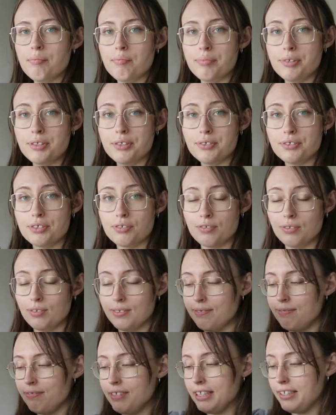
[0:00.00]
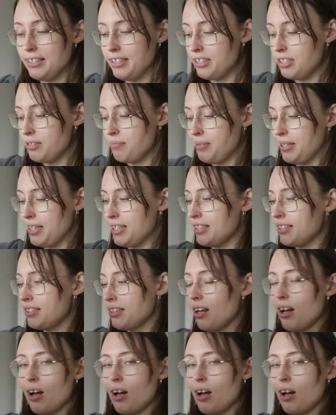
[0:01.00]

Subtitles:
Beautiful vintage piece.